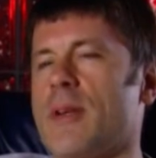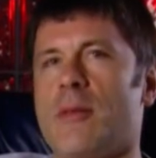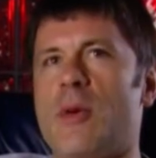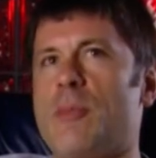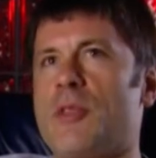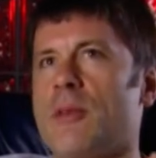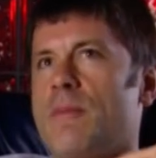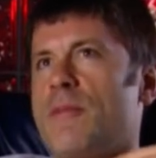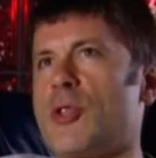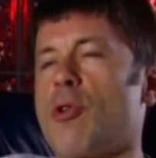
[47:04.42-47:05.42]
it was a
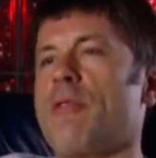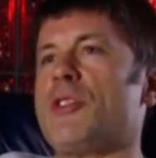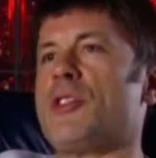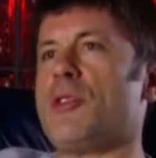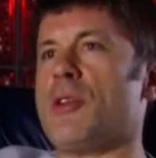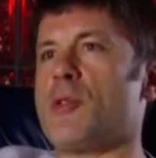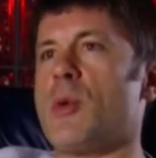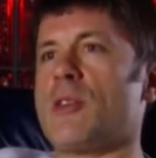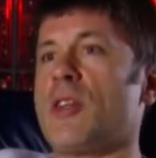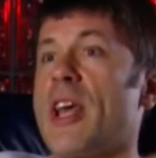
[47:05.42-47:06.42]
photography studio as
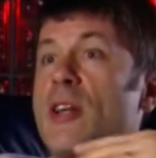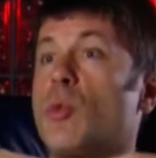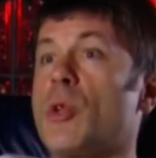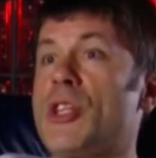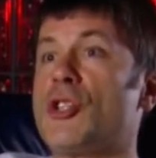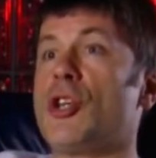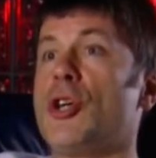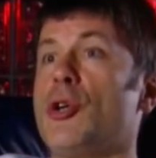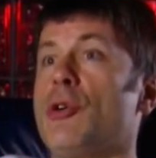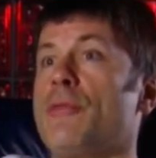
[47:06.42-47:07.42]
well. So they had one of these
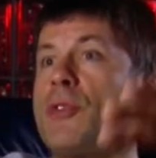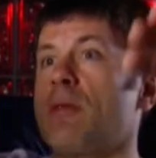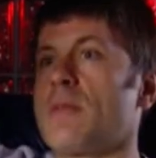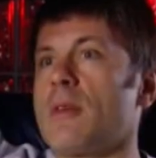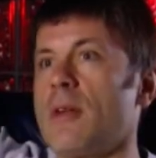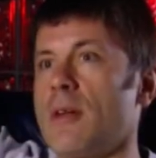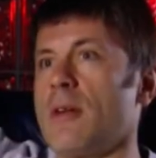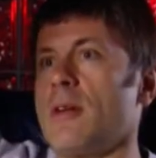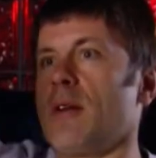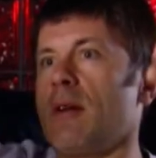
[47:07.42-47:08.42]
curved
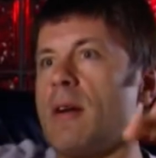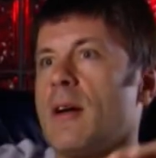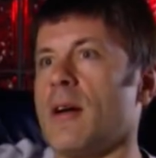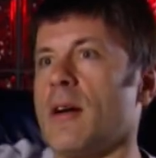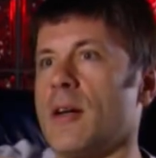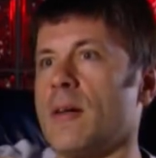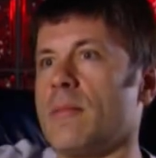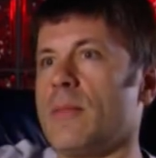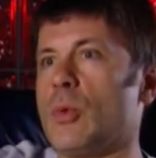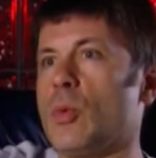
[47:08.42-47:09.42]

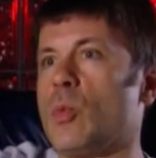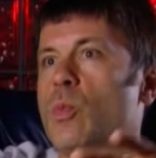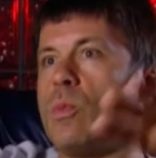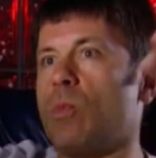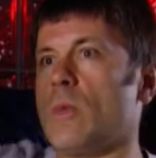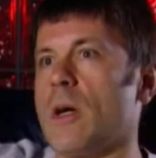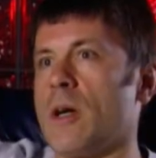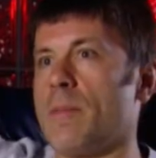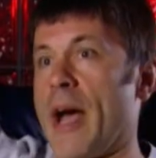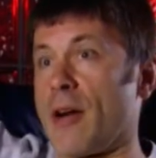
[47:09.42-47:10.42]

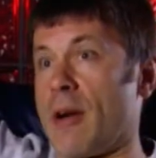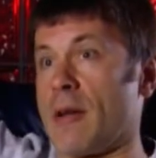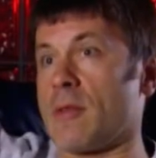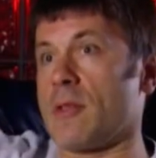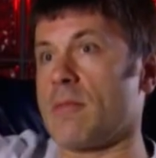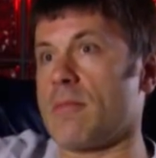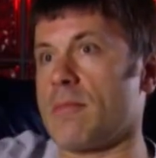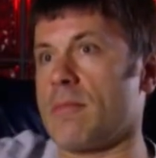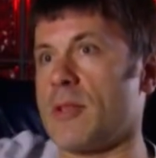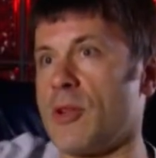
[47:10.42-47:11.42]
backgrounds.
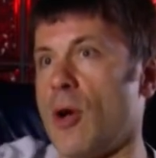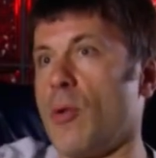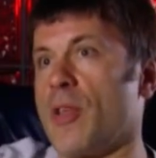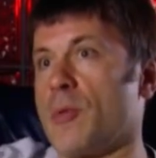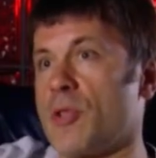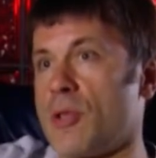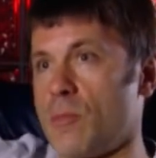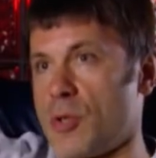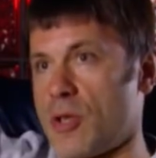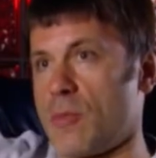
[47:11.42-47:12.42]
So the whole thing was
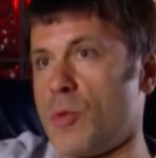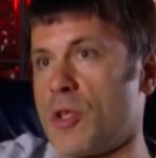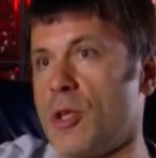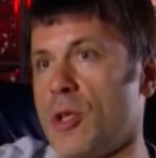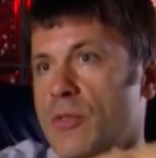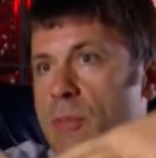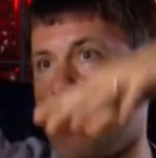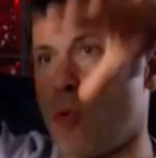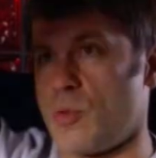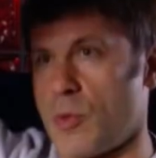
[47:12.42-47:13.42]
curved, the
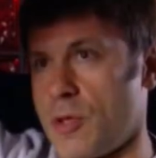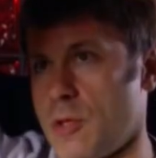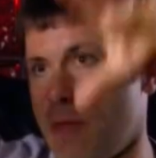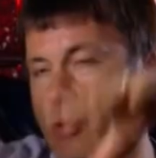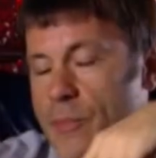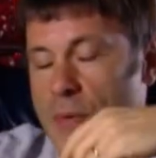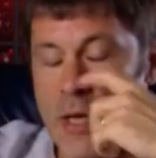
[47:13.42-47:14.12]
boards were curved.